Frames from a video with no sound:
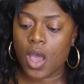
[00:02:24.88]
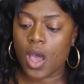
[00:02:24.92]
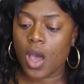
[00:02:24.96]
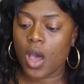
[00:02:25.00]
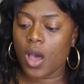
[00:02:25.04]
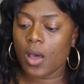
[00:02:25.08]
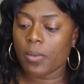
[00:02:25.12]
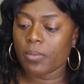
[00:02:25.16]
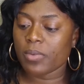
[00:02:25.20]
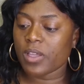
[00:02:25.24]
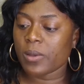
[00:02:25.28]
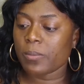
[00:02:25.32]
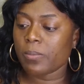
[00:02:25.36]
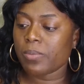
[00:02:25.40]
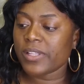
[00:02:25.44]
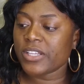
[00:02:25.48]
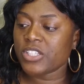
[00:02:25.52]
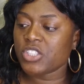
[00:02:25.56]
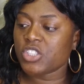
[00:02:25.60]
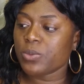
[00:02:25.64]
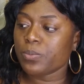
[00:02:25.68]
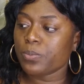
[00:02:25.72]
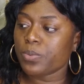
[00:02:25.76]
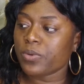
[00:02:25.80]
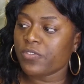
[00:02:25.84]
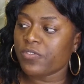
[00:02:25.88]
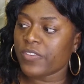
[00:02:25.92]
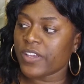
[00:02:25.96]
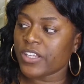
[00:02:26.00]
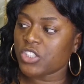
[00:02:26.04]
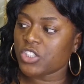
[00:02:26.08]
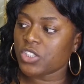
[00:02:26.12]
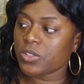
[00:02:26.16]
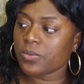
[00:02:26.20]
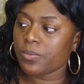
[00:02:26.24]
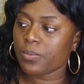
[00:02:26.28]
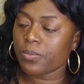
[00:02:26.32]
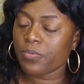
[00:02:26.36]
Complexion
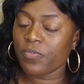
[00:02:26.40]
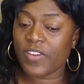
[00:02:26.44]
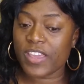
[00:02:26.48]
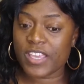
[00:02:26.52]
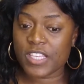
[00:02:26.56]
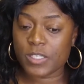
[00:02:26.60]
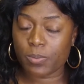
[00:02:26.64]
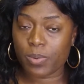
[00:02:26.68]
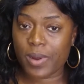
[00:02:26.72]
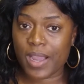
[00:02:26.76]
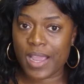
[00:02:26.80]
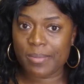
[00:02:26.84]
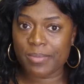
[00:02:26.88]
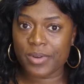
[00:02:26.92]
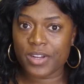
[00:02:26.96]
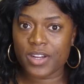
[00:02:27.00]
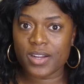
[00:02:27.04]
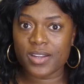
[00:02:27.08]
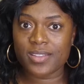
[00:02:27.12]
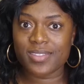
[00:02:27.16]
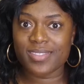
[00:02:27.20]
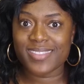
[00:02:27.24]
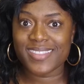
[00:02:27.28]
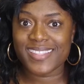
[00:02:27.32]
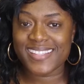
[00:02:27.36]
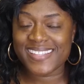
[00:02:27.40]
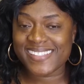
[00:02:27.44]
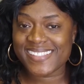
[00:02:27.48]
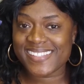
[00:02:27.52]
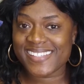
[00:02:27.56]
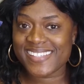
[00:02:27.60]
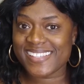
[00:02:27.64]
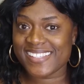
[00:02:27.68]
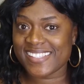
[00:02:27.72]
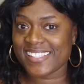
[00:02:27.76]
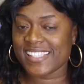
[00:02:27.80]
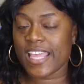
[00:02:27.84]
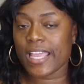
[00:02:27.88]
Perfection Face Primer. This
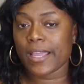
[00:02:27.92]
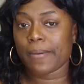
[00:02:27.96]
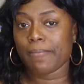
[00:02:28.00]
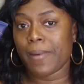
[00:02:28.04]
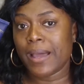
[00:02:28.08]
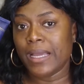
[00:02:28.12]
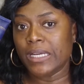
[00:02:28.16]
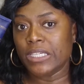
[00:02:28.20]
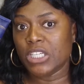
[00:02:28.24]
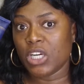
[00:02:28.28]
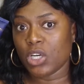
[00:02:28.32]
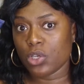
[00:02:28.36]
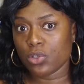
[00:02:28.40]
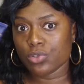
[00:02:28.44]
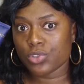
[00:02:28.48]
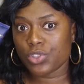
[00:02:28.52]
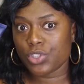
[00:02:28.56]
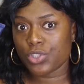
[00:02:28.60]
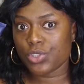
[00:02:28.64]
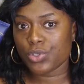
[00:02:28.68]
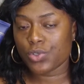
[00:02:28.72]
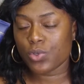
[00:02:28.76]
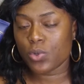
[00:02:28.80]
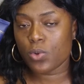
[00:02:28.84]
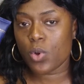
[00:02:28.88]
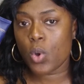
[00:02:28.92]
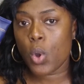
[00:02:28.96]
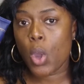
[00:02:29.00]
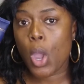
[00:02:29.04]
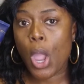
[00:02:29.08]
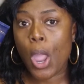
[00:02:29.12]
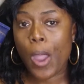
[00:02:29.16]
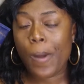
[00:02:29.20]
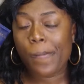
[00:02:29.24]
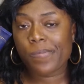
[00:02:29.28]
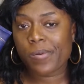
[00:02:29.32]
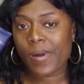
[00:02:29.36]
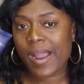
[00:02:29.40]
is like my go-to
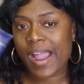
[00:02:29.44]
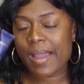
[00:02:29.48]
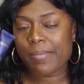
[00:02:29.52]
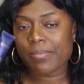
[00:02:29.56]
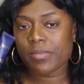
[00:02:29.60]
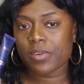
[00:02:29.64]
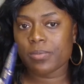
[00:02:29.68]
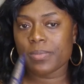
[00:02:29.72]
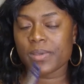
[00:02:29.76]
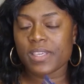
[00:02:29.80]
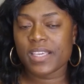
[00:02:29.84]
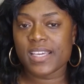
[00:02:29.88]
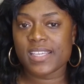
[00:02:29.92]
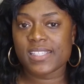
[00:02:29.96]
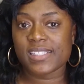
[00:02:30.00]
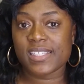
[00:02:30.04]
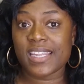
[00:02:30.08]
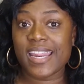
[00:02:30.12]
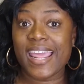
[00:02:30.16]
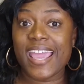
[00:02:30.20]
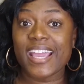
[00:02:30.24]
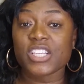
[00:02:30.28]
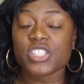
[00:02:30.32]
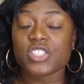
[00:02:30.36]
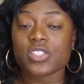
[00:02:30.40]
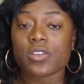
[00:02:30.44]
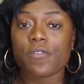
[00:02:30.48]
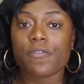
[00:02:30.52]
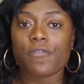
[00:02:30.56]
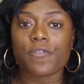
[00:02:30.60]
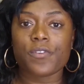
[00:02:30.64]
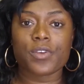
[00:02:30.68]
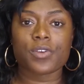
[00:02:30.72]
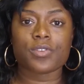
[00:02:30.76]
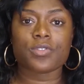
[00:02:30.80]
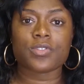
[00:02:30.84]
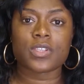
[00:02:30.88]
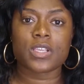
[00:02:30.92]
primer because it actually
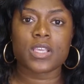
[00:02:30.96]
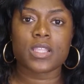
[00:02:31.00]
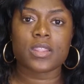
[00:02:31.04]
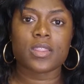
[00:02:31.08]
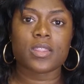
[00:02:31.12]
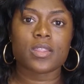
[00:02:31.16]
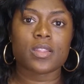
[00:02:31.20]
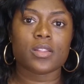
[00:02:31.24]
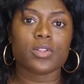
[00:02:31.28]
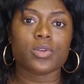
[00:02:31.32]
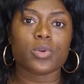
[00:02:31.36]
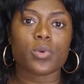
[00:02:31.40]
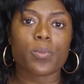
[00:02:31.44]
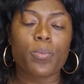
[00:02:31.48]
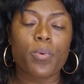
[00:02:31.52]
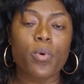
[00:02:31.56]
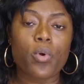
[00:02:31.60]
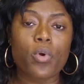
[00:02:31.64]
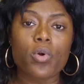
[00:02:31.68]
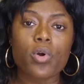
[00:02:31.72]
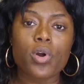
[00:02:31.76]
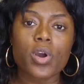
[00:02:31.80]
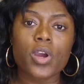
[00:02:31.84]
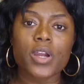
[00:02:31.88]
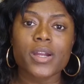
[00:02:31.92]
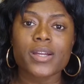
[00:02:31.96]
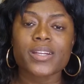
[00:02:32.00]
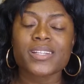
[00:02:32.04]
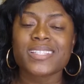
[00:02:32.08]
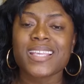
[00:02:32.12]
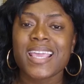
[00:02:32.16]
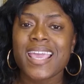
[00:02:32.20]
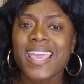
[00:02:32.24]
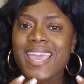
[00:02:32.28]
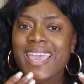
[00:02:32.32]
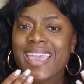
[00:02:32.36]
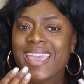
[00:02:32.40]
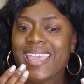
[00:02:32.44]
fills in the little pores,
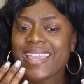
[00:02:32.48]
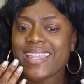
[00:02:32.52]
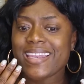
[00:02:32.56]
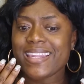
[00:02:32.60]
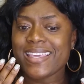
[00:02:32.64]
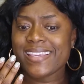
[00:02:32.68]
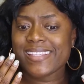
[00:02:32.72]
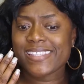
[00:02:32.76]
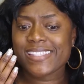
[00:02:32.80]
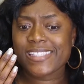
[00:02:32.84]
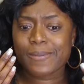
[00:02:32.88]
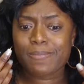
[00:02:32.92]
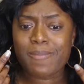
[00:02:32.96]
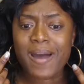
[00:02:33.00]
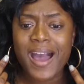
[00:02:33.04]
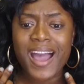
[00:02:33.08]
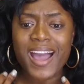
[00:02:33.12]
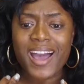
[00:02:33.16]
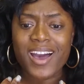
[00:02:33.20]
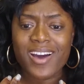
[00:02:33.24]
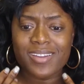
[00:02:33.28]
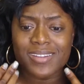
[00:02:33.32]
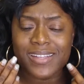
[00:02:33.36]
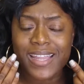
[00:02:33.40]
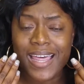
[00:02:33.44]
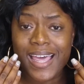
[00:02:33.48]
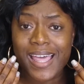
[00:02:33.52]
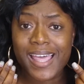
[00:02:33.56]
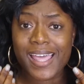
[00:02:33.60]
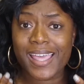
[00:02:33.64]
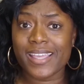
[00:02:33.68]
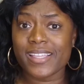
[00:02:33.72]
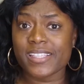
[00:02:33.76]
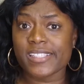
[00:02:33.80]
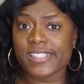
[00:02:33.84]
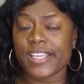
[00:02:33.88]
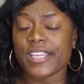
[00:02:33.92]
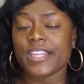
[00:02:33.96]
any smile
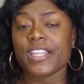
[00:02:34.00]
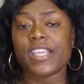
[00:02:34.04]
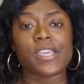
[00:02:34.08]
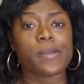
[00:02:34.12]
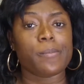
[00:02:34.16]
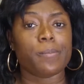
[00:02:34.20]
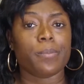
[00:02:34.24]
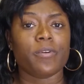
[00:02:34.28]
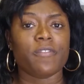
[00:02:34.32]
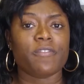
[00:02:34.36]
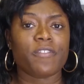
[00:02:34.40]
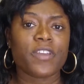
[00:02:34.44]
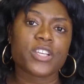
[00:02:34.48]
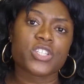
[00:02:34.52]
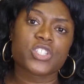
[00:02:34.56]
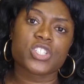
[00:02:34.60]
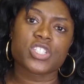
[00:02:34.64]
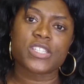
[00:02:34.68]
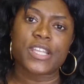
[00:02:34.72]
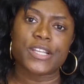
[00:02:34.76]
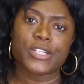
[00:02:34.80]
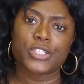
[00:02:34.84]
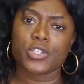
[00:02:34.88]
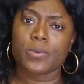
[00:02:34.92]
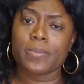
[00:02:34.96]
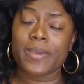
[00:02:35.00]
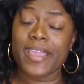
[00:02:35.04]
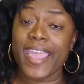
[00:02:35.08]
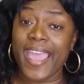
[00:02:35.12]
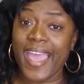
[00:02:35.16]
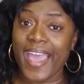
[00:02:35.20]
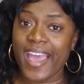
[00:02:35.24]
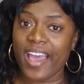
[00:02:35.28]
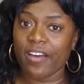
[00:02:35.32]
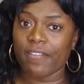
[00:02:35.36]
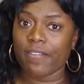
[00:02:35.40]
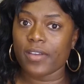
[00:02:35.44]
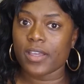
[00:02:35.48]
lines, any imperfections that you may
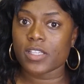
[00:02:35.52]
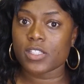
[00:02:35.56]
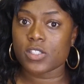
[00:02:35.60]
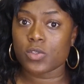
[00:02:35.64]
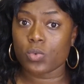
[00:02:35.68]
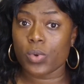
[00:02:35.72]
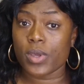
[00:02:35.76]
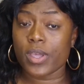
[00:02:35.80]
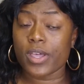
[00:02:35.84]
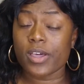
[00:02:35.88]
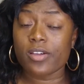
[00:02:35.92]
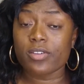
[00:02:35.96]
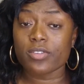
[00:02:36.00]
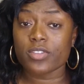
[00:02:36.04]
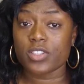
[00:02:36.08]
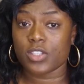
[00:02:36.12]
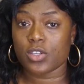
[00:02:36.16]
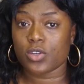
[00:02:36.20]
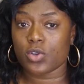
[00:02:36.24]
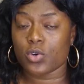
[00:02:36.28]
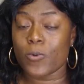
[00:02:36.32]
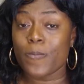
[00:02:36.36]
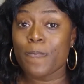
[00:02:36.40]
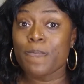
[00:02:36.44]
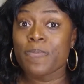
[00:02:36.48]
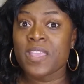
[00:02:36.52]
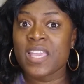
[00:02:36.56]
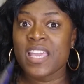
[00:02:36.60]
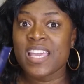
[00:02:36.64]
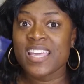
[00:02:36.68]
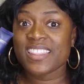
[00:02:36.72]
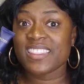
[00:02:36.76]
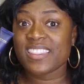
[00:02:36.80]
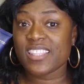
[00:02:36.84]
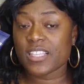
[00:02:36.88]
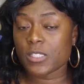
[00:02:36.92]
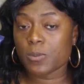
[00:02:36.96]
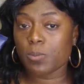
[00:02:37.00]
have as well. So
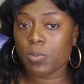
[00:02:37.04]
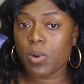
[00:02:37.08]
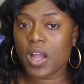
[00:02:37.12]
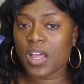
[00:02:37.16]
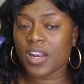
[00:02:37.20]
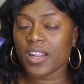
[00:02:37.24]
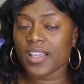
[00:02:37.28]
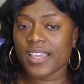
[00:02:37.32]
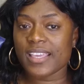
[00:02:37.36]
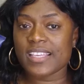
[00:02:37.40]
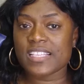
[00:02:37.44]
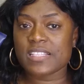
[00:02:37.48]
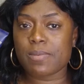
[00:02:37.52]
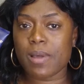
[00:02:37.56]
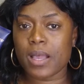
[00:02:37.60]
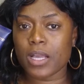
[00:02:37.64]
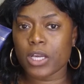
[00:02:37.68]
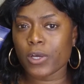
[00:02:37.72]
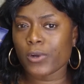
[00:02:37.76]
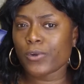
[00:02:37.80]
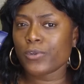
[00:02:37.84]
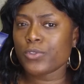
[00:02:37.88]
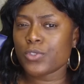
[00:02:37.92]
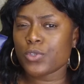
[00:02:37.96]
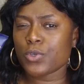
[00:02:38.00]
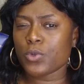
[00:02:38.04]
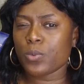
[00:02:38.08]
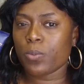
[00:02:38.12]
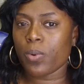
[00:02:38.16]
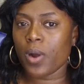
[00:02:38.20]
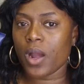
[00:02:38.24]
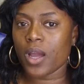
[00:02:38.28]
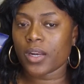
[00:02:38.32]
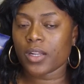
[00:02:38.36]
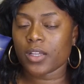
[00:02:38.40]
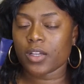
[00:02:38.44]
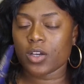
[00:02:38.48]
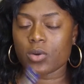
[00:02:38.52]
this product is my go-to
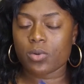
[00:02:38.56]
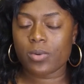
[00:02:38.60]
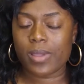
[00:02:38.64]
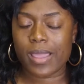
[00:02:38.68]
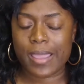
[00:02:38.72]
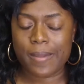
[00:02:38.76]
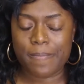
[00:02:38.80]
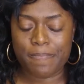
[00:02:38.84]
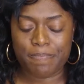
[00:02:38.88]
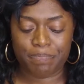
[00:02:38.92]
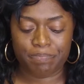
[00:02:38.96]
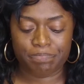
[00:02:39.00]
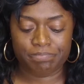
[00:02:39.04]
product, okay?